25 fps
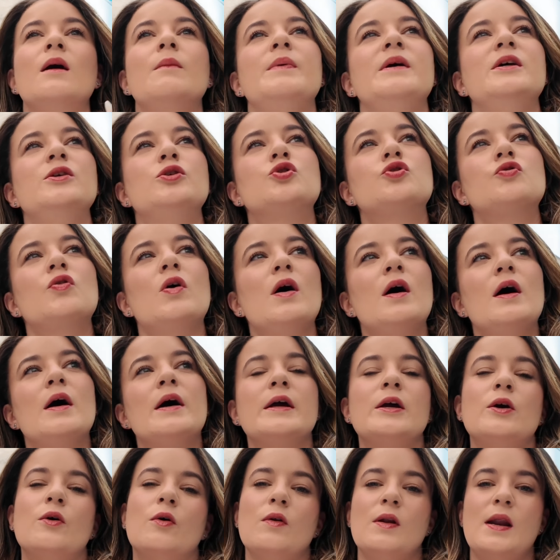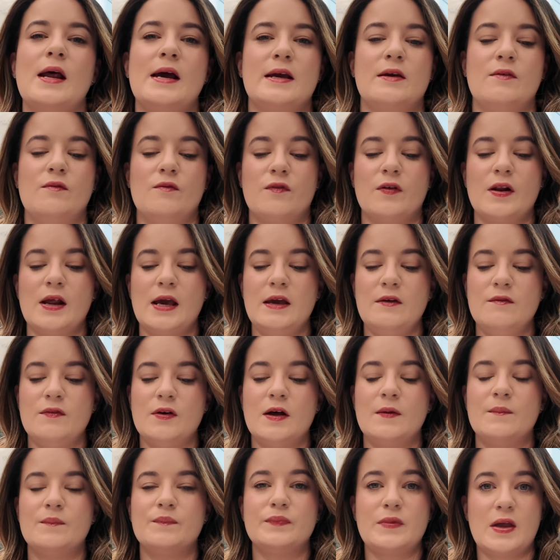a bit dry or lack in
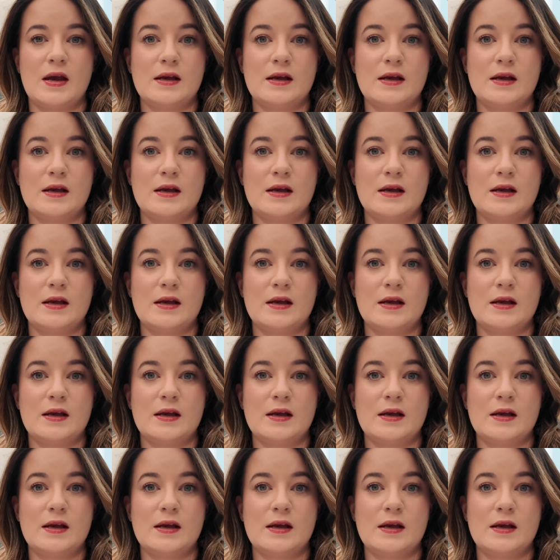flavor.